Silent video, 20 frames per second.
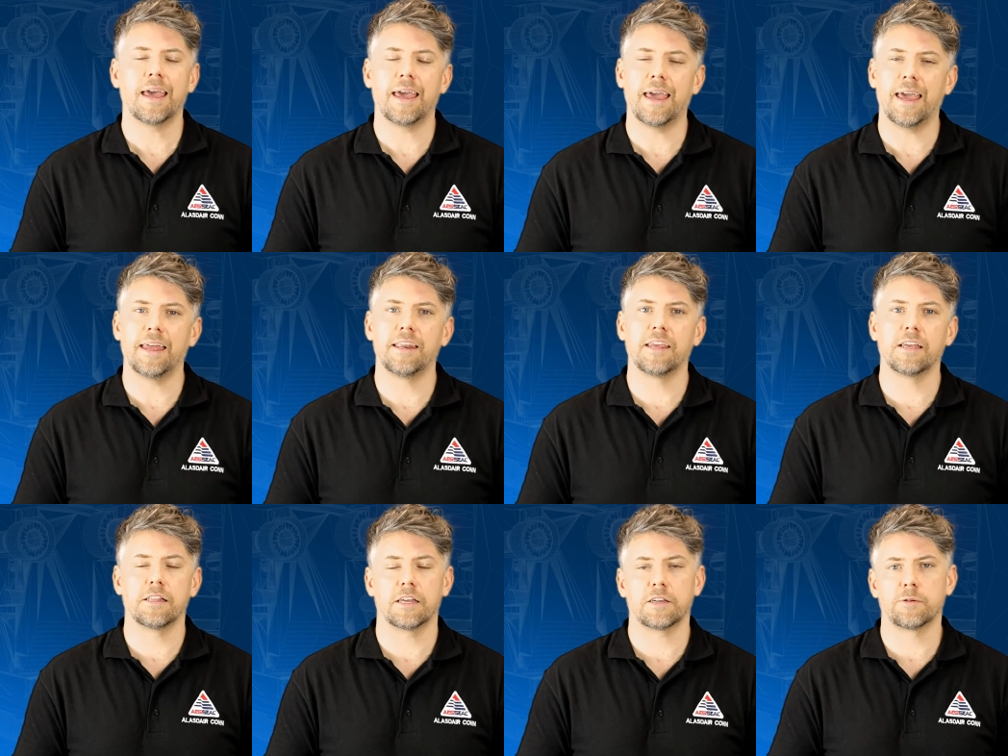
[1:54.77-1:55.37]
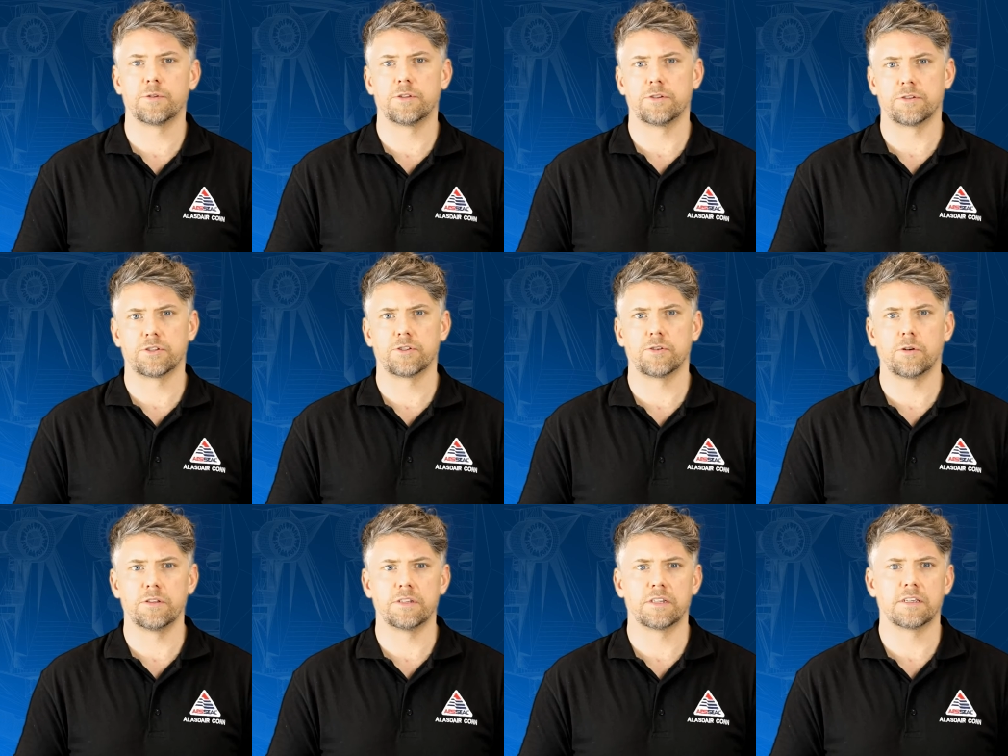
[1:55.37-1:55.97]
any liquid or
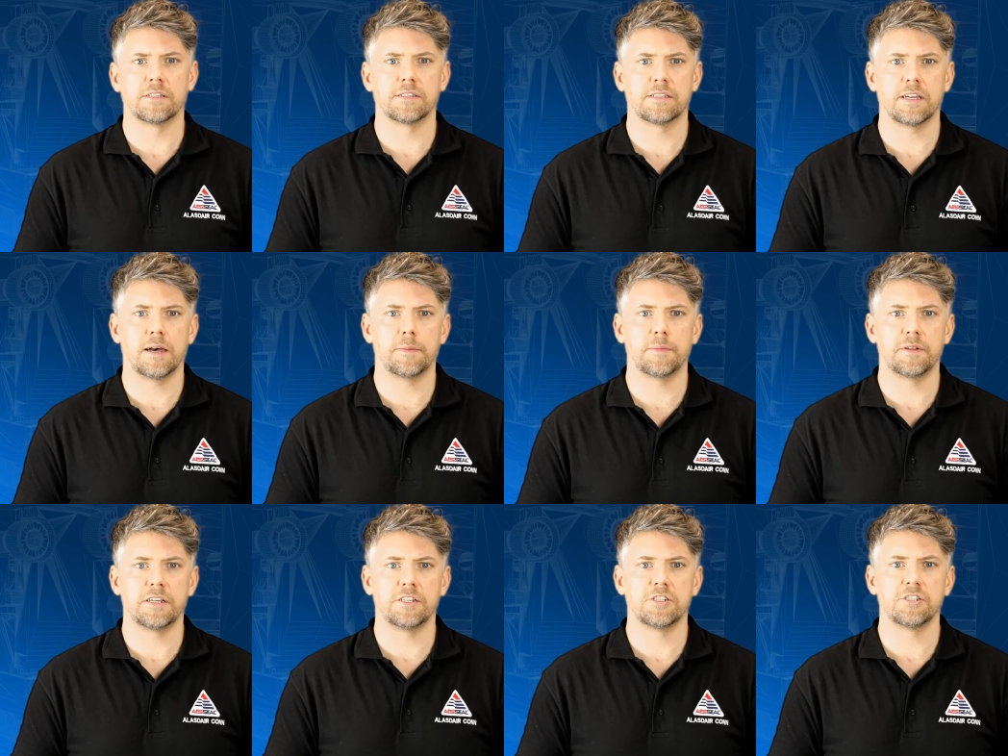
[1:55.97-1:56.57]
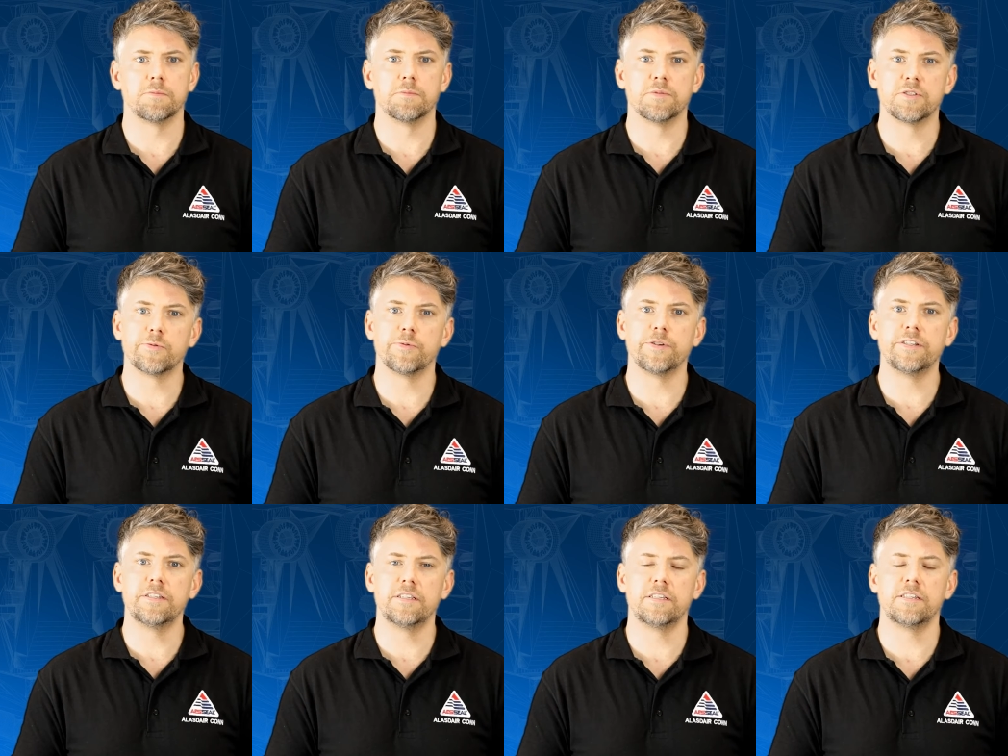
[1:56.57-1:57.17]
solid contamination
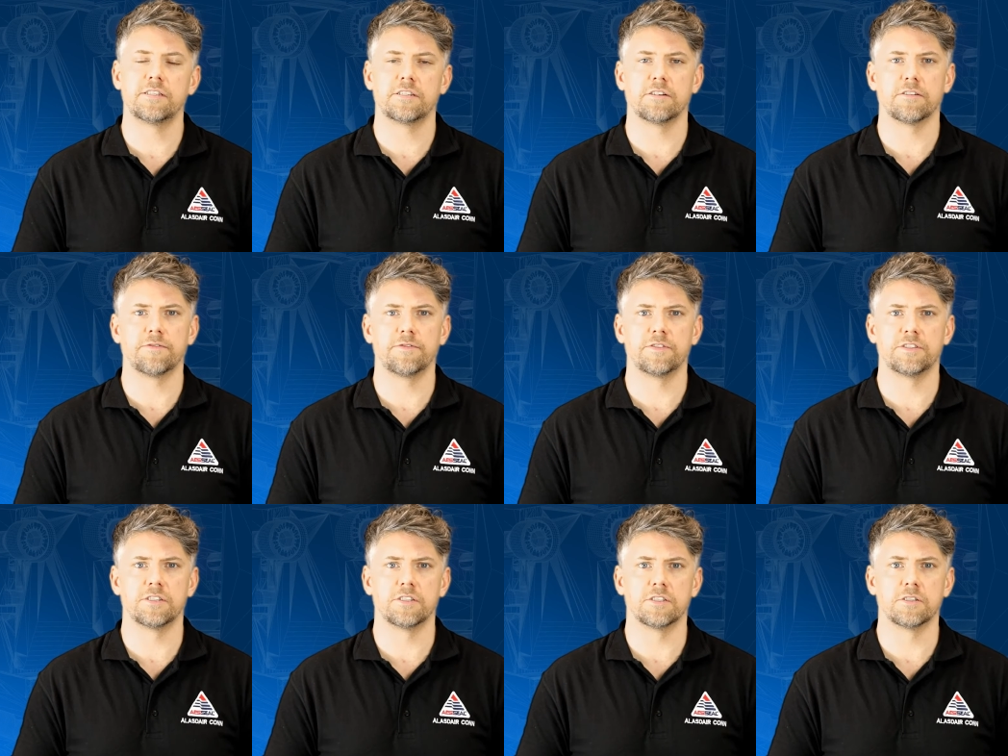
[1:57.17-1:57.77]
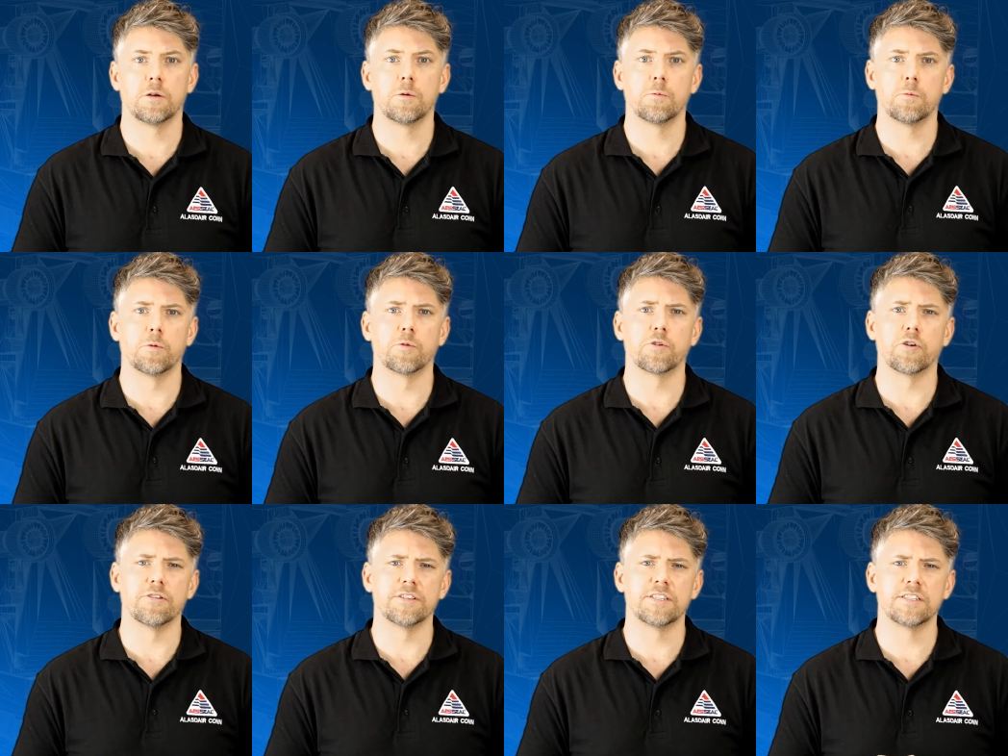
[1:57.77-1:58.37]
between these surfaces will
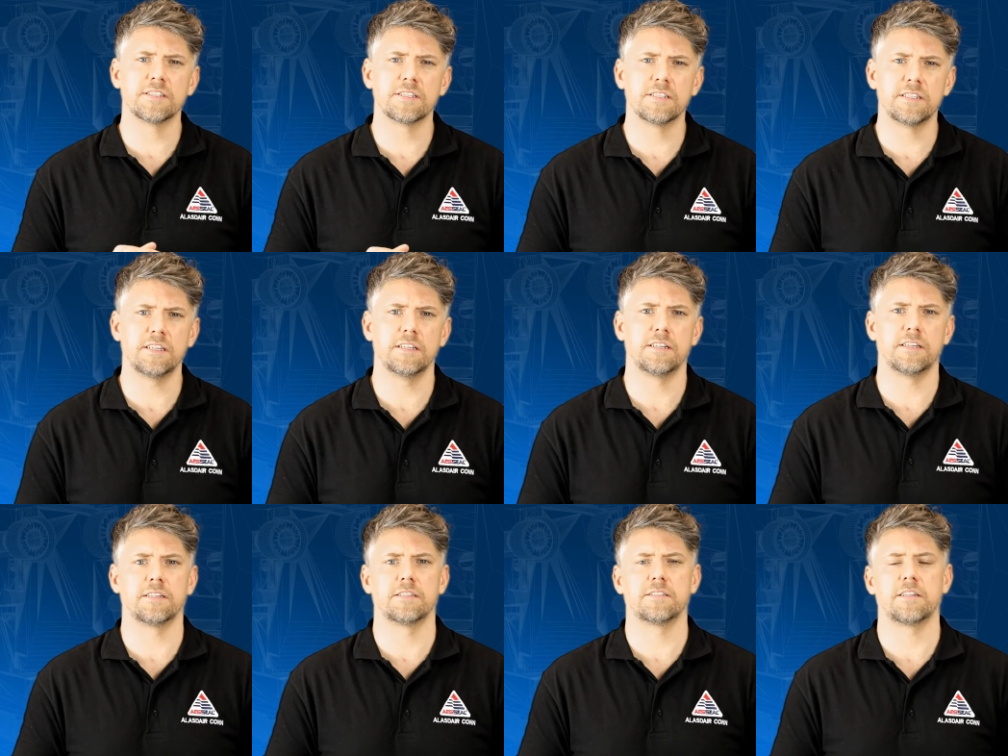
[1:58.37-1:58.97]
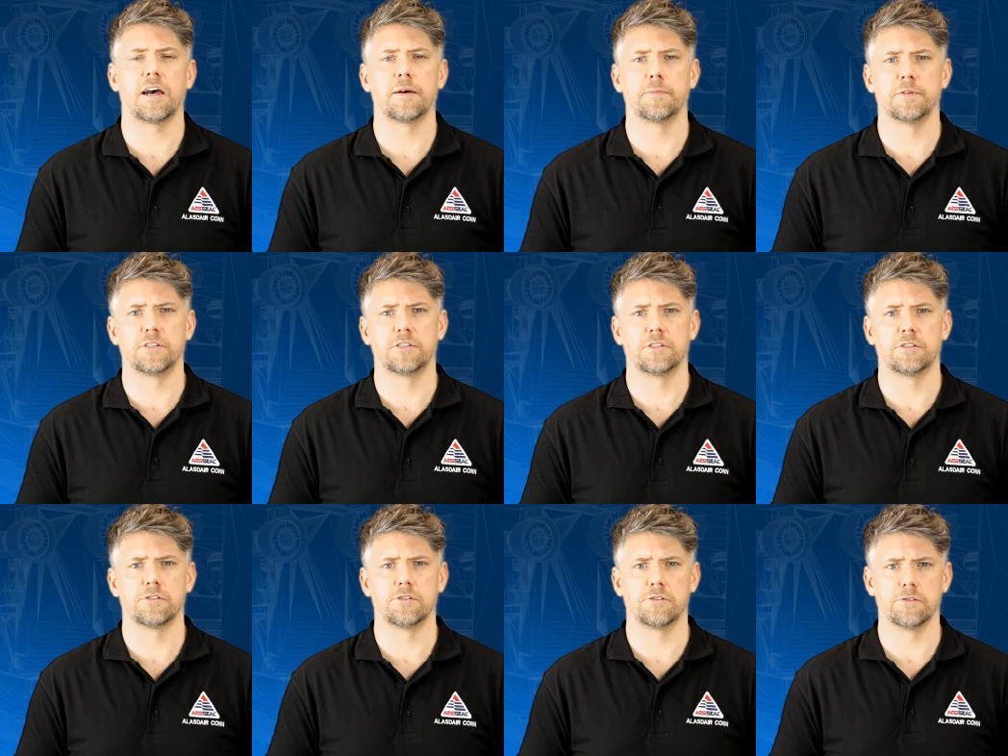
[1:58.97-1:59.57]
cause serious
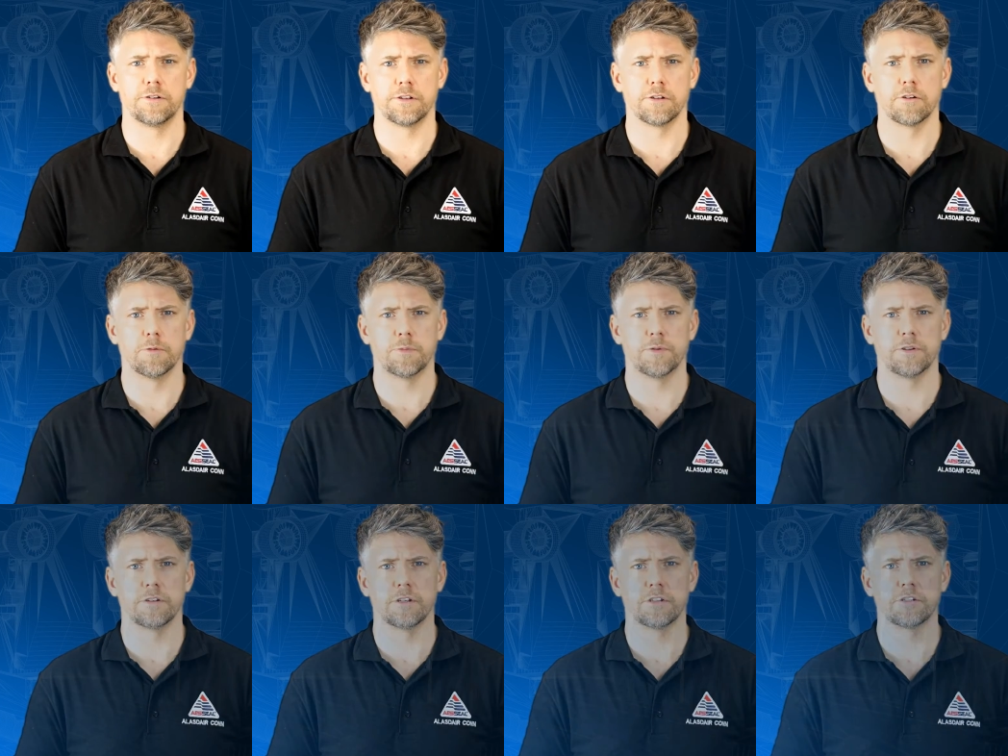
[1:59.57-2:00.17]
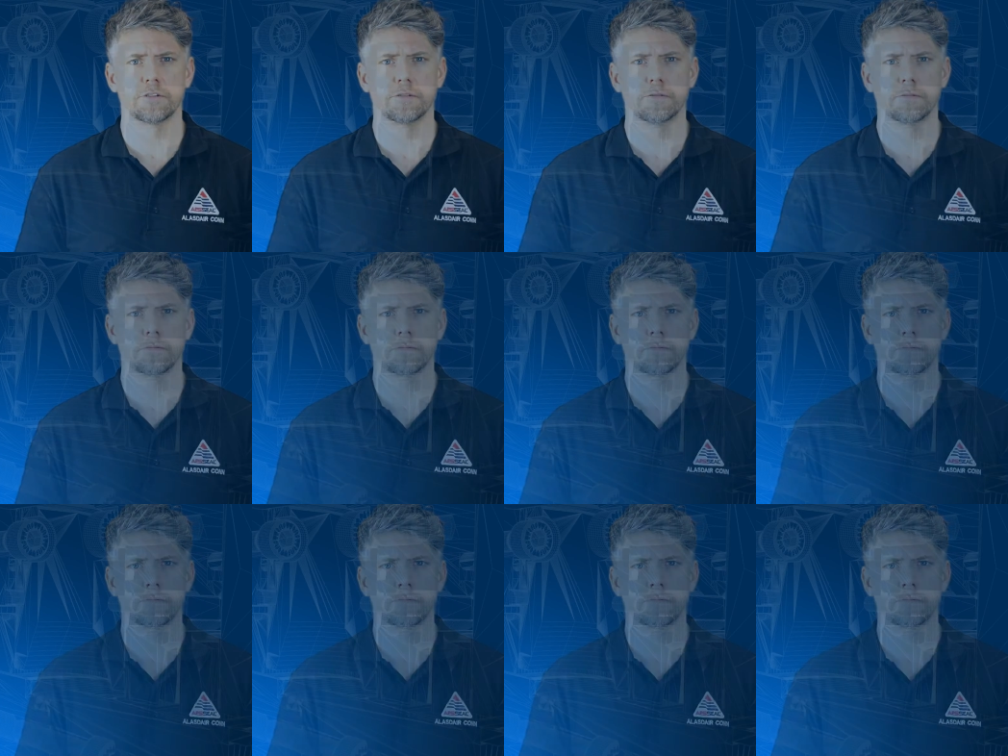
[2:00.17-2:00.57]
damage during operation.